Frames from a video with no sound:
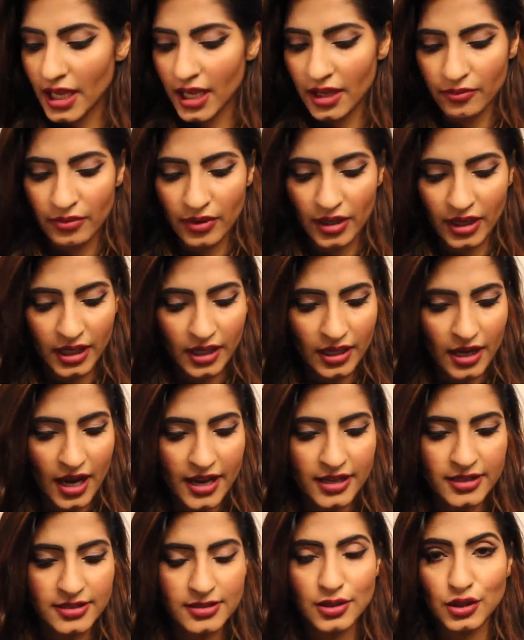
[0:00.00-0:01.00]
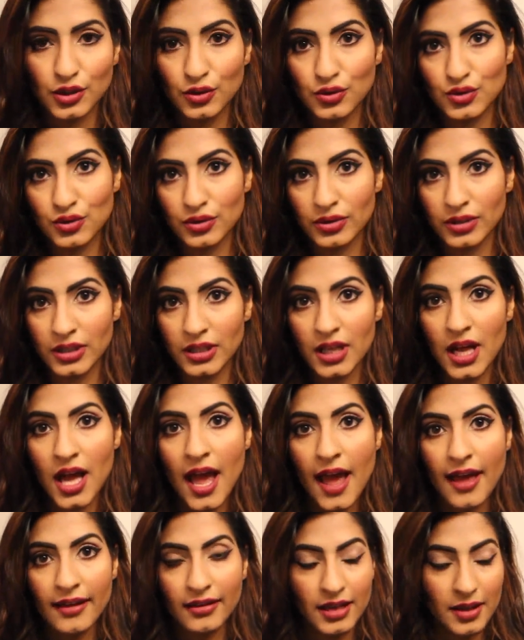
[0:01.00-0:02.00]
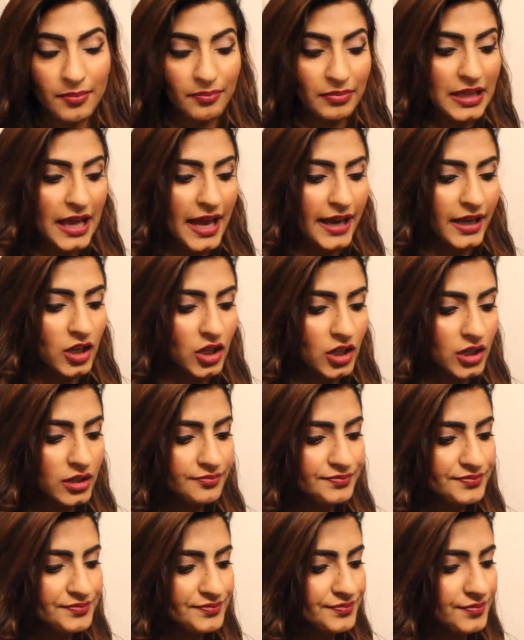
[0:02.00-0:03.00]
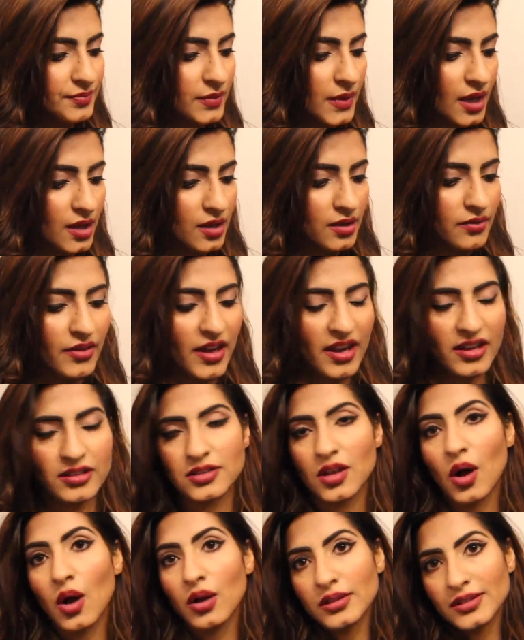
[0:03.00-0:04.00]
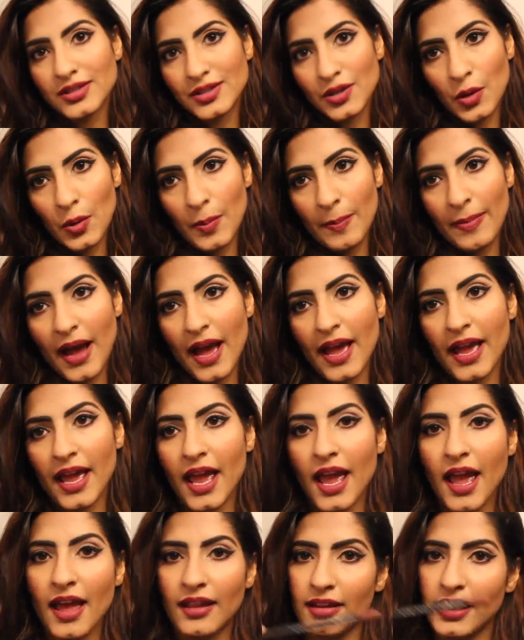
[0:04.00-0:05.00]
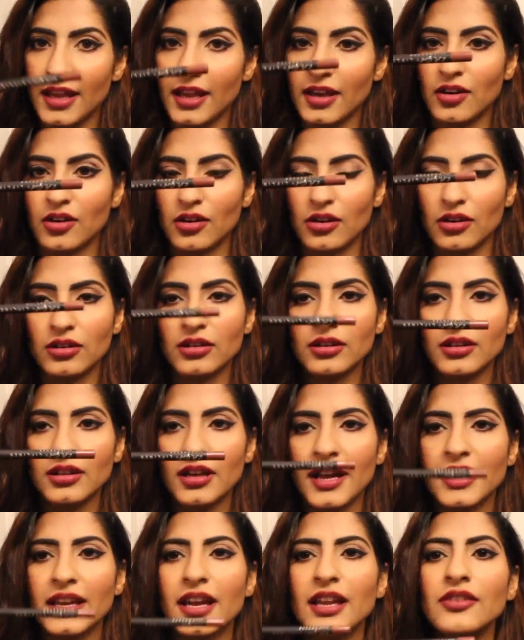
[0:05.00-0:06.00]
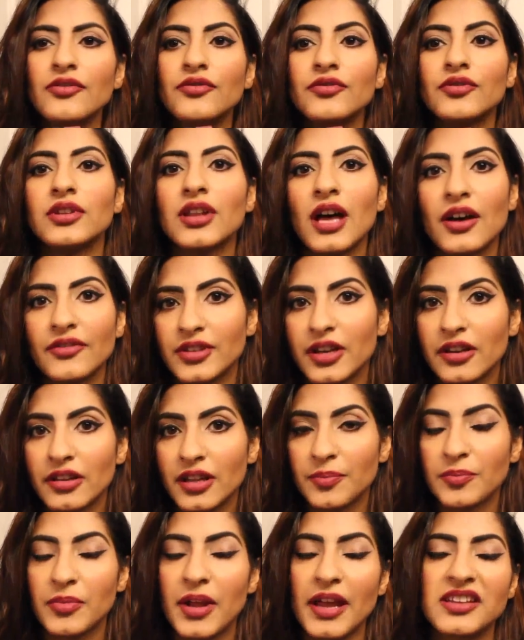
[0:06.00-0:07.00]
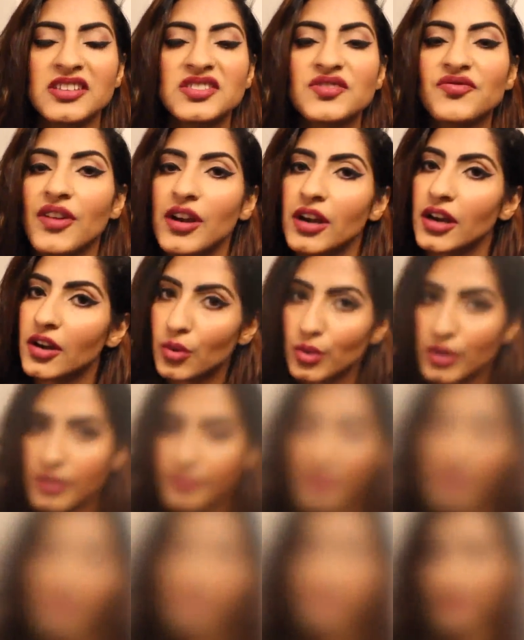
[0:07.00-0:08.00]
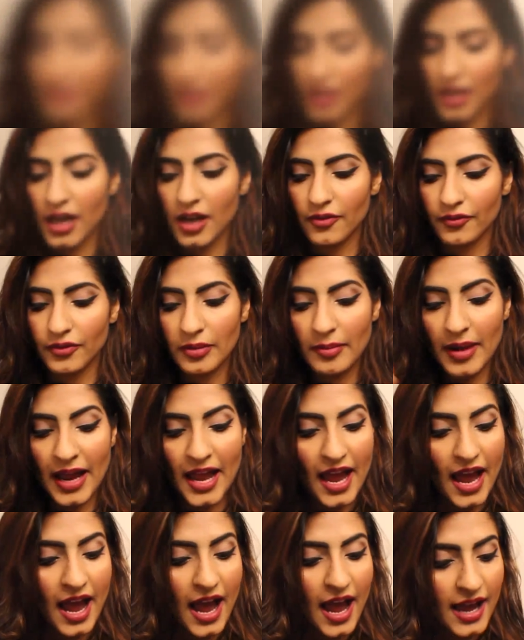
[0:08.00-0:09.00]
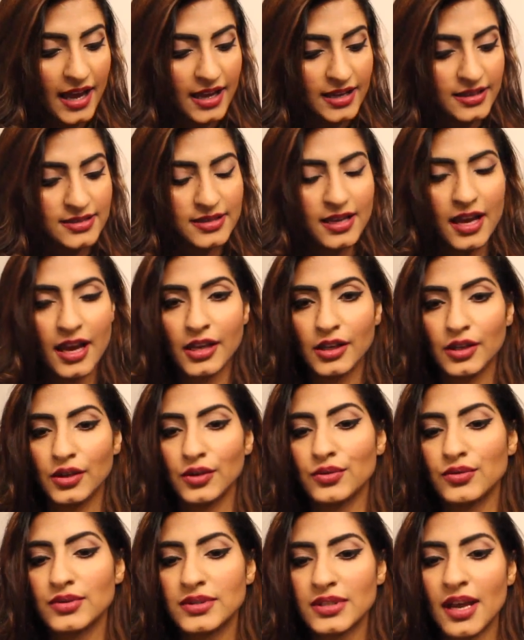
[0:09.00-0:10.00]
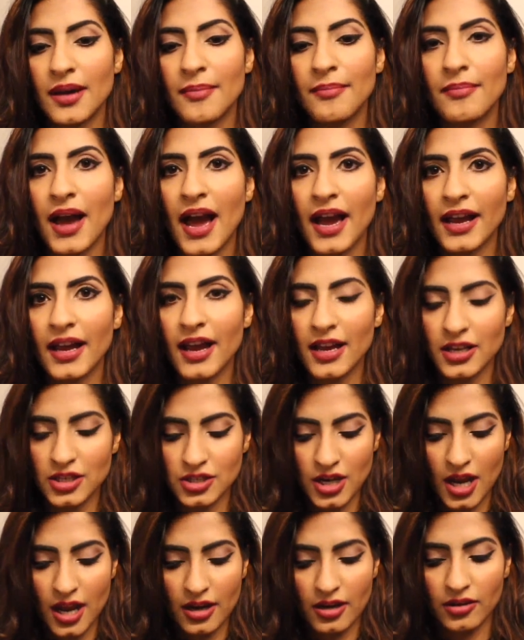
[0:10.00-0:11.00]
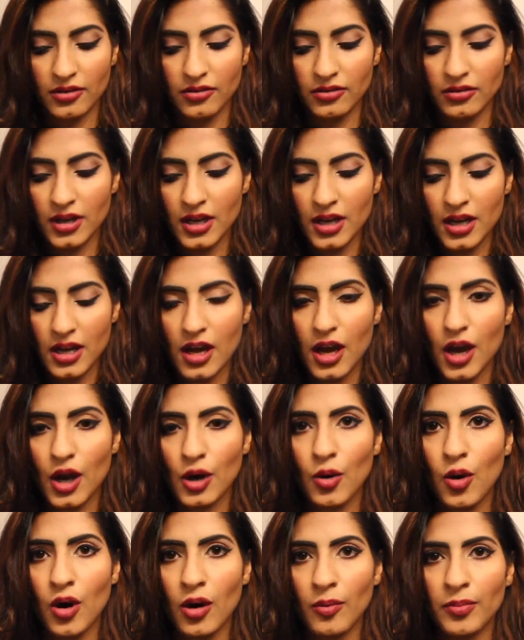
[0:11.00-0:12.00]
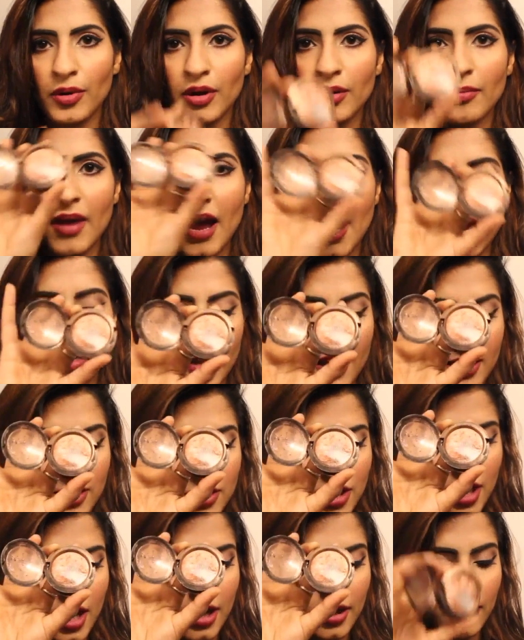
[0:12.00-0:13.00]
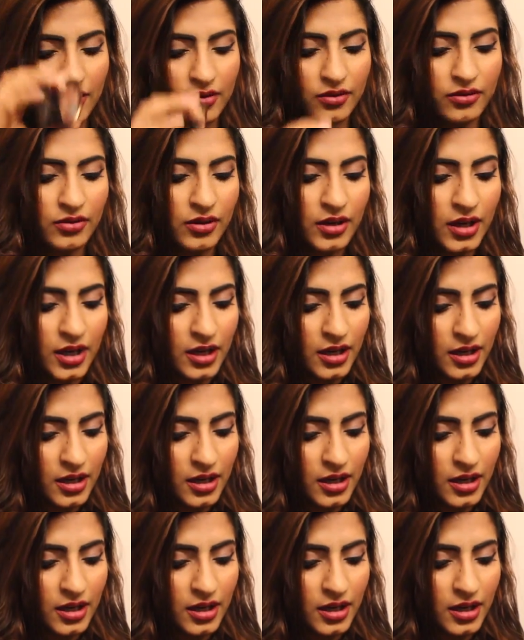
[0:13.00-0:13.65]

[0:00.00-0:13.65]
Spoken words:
a very nice neutral lip liner that is also by LA Girl. I kind of love their lip liner, it's very creamy. For my eyes, I used a MAC eyeshadow, a Proper MAC eyeshadow.